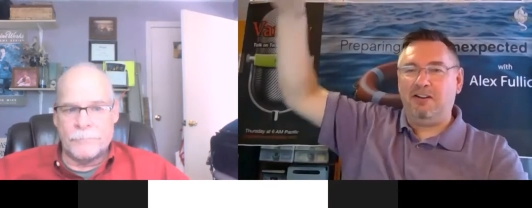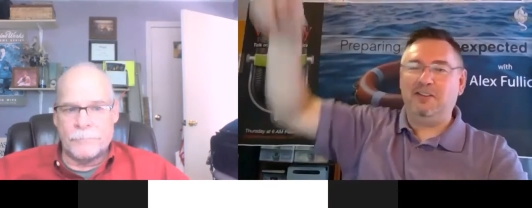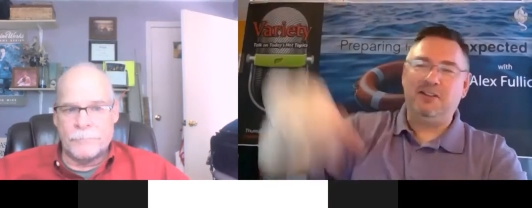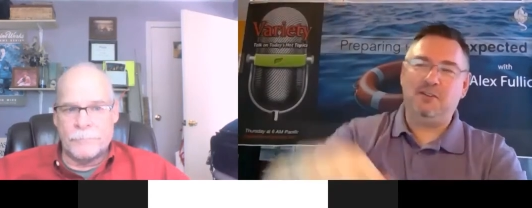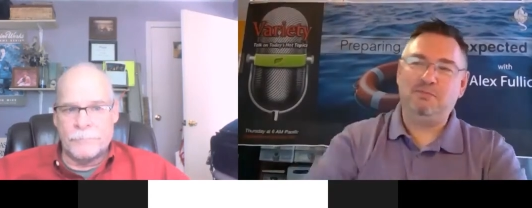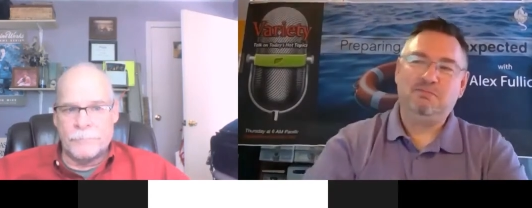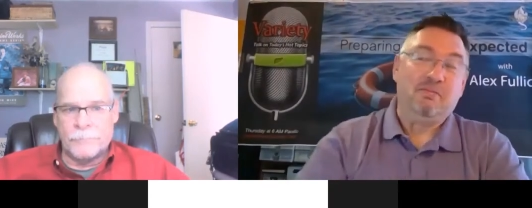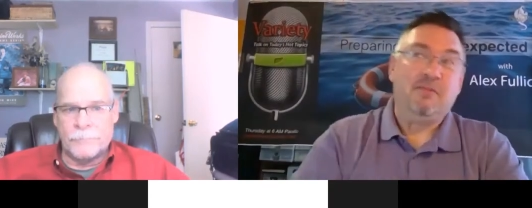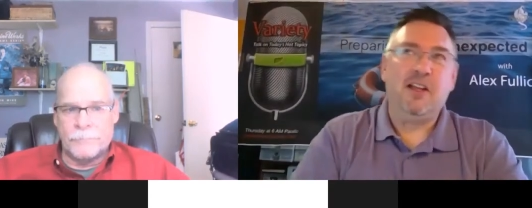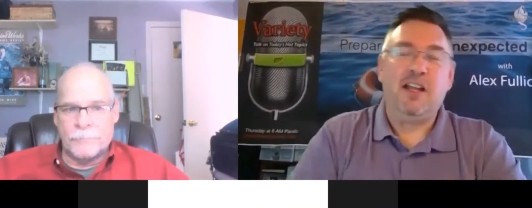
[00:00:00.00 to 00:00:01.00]
Speaker 1: and you know
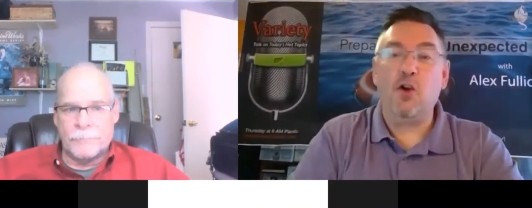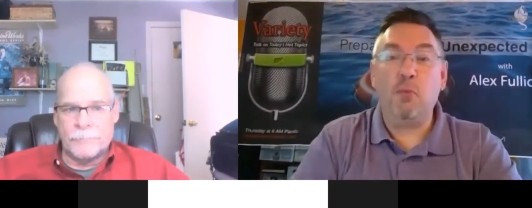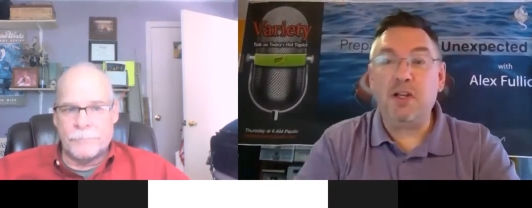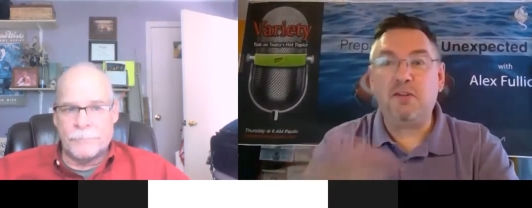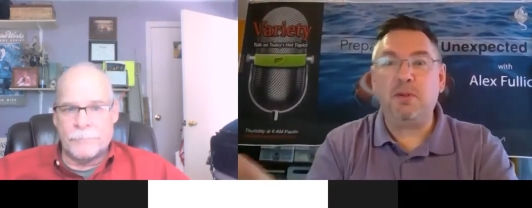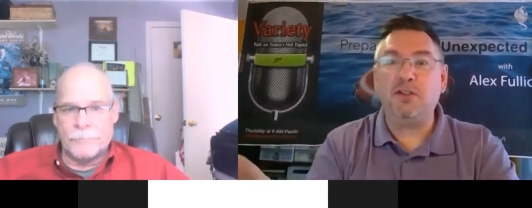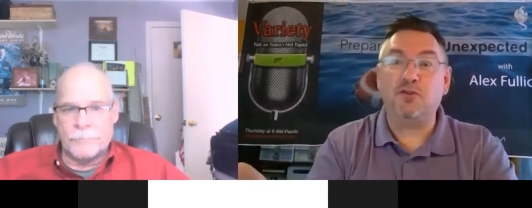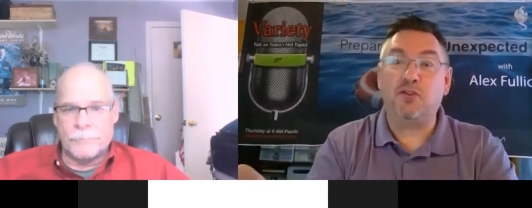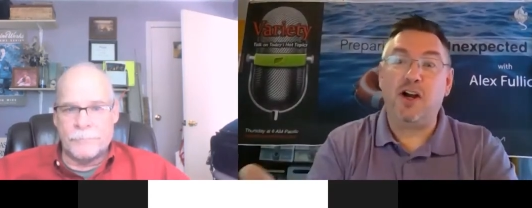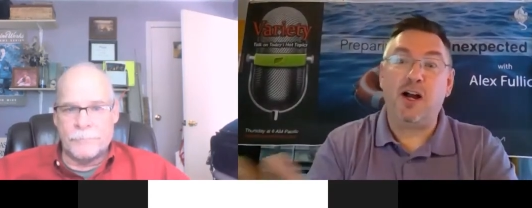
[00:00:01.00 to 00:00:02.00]
nobody spilled a
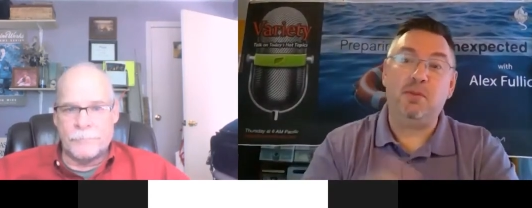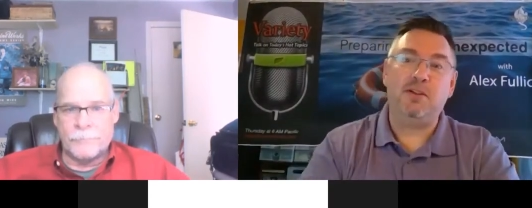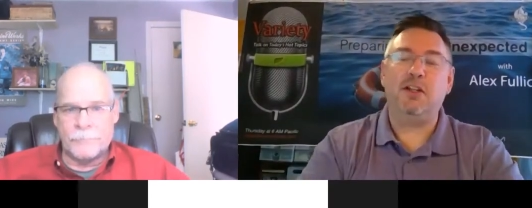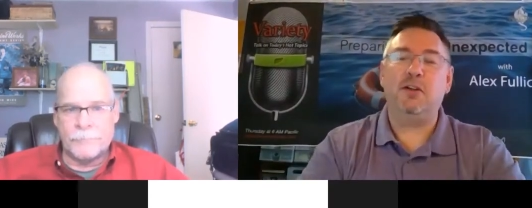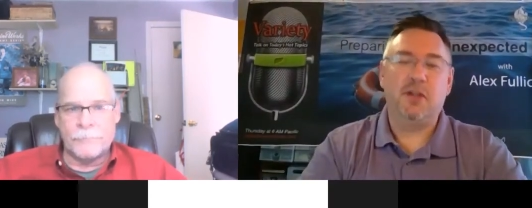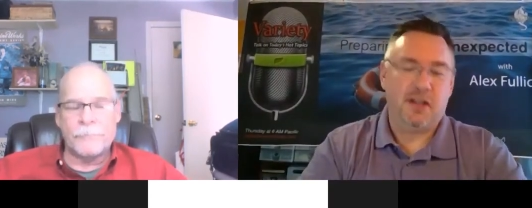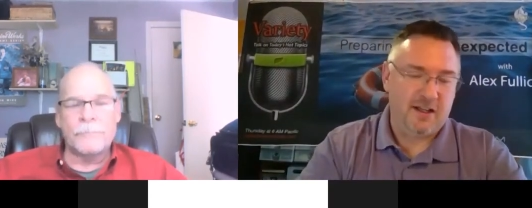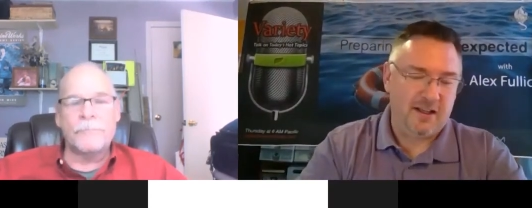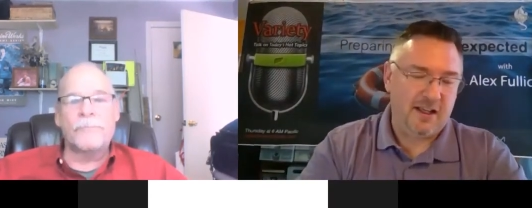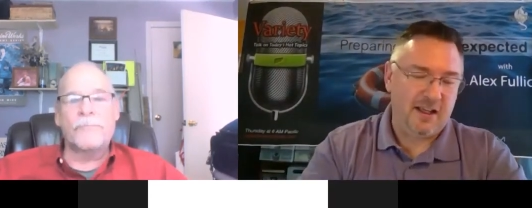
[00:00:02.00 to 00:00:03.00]
drop you know
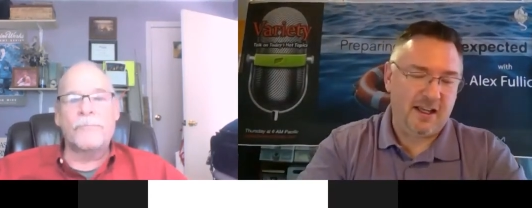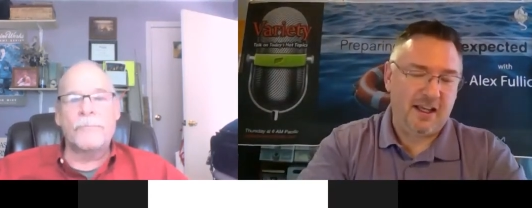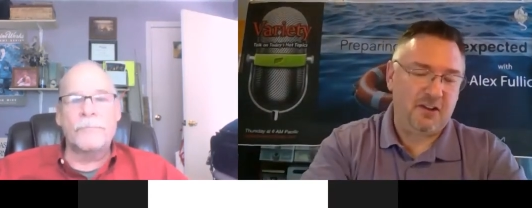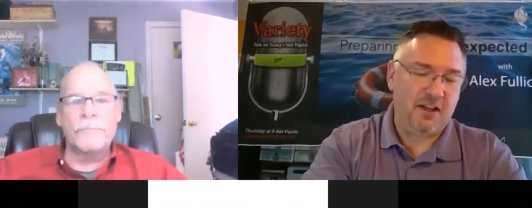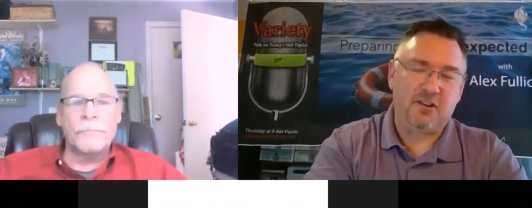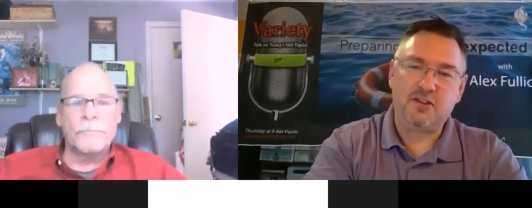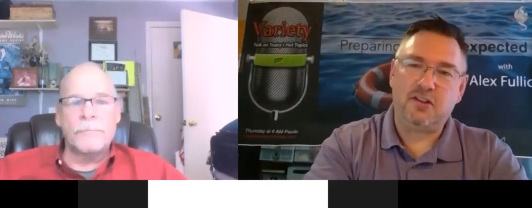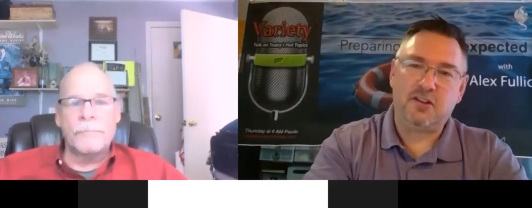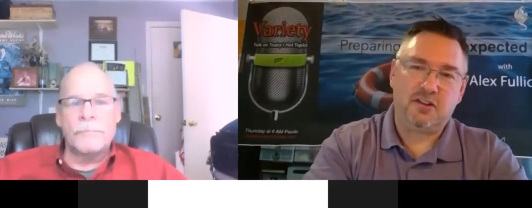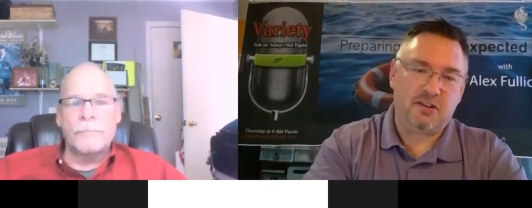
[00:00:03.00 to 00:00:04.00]
I, I guess that's
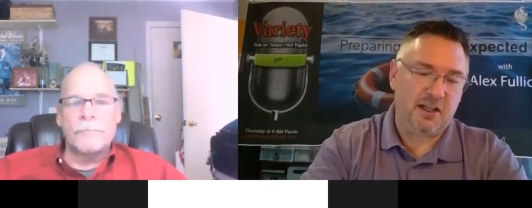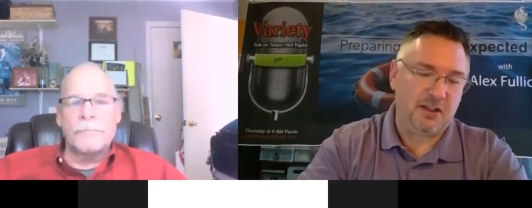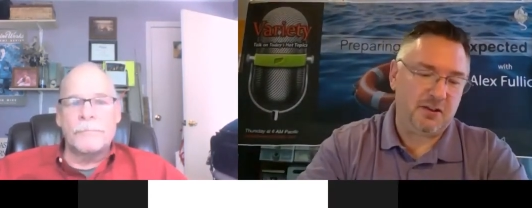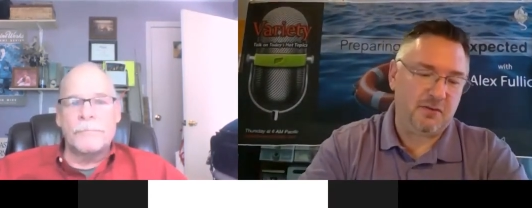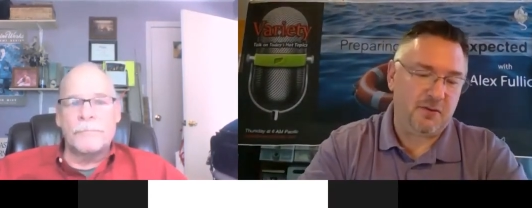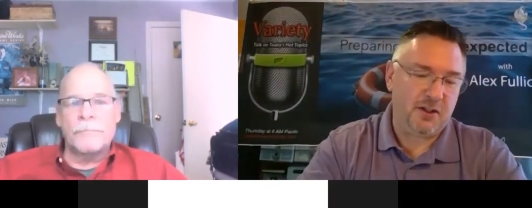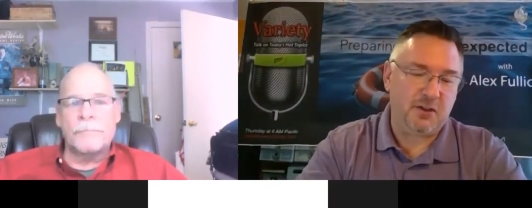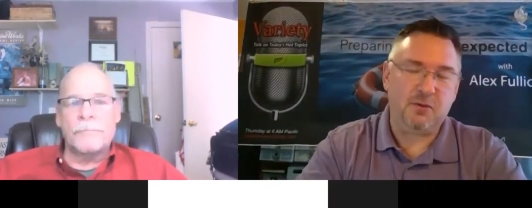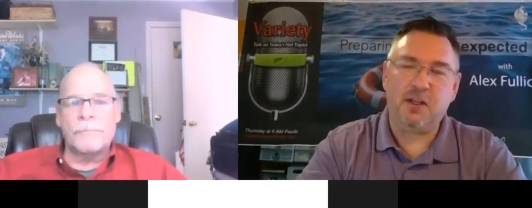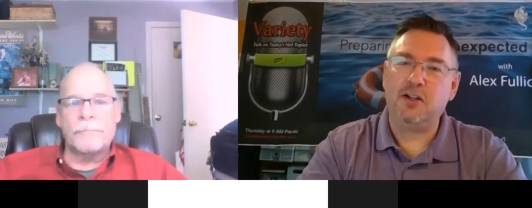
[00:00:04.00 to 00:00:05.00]
just a sign of the uh, you
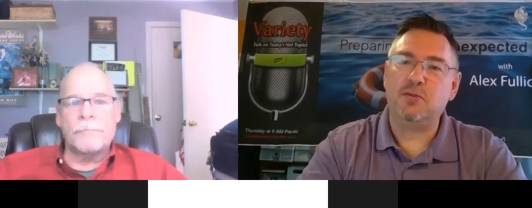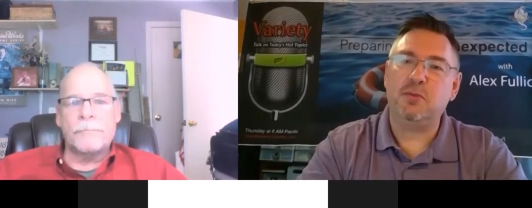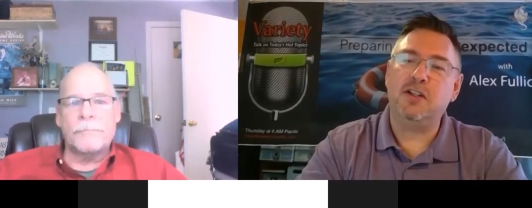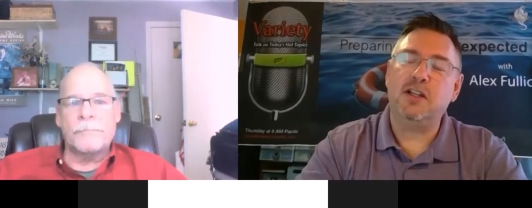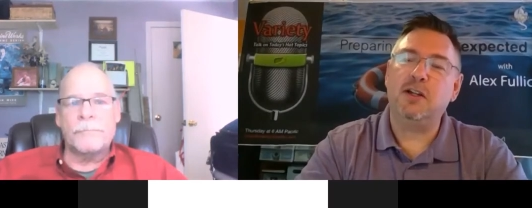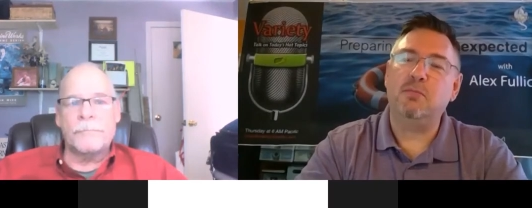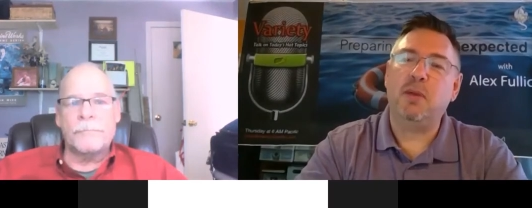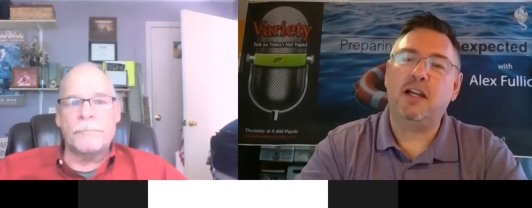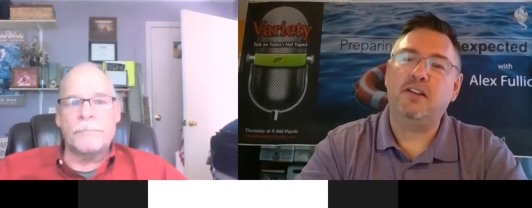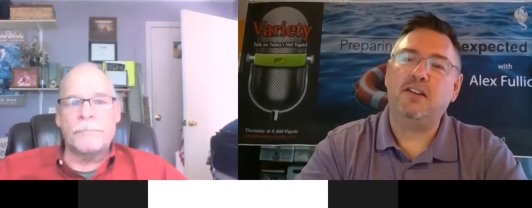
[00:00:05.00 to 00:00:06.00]
know, Englishmen and their
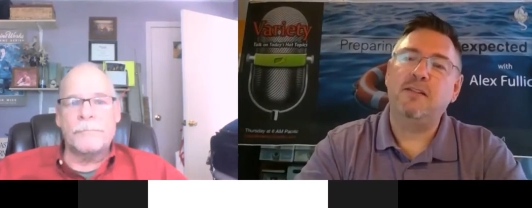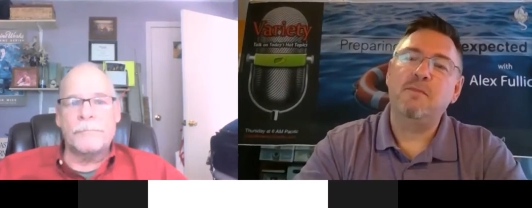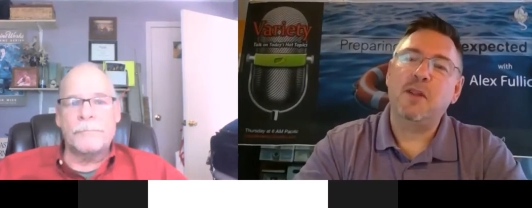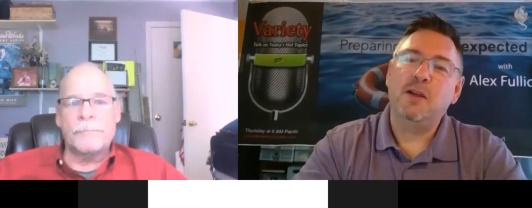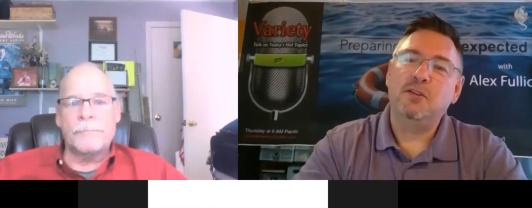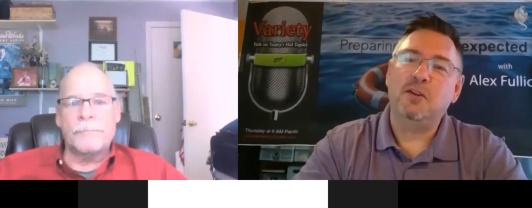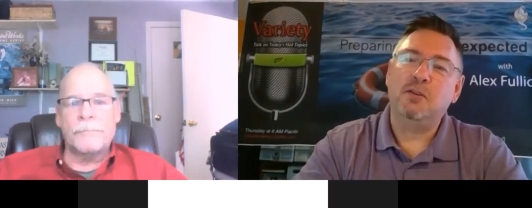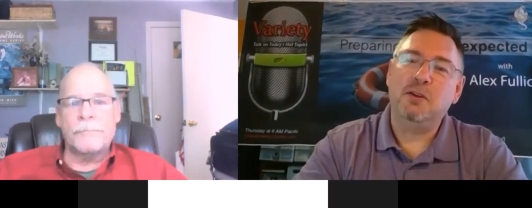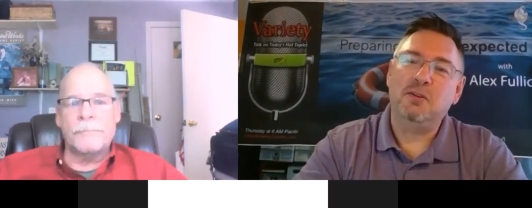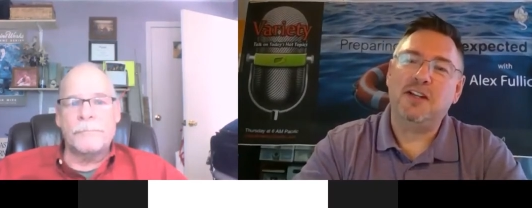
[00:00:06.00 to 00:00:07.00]
pints.
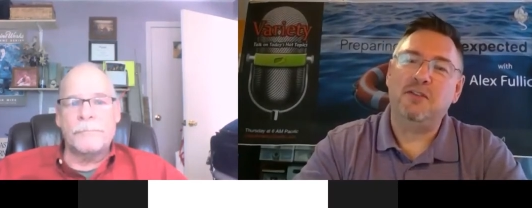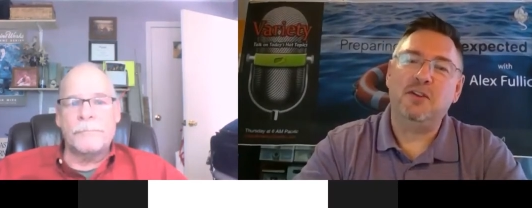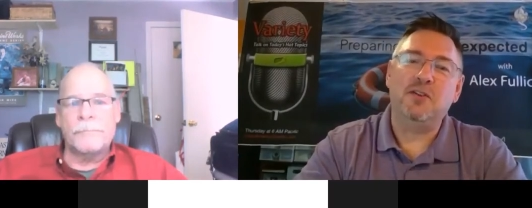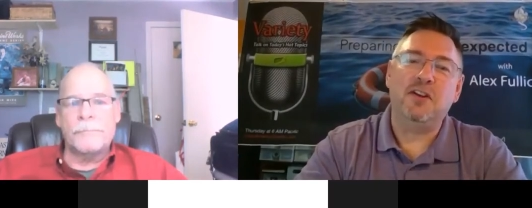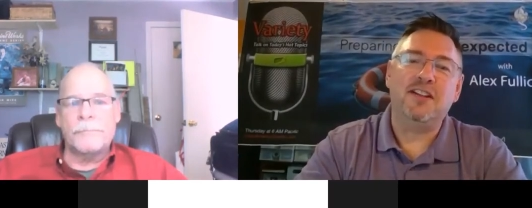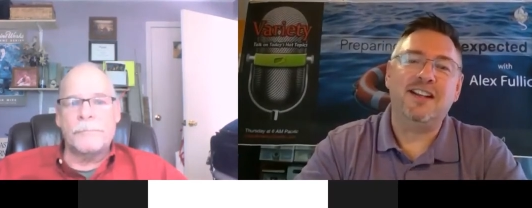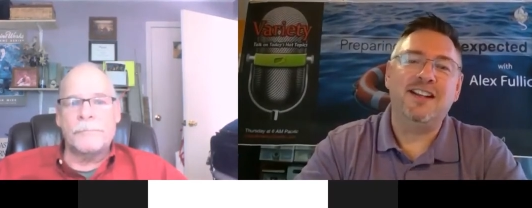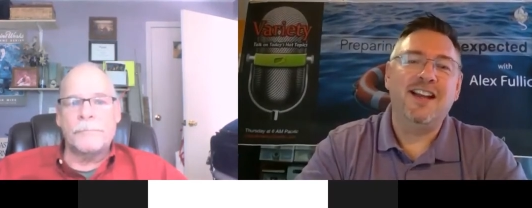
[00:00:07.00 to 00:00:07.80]
So it was kind of interesting.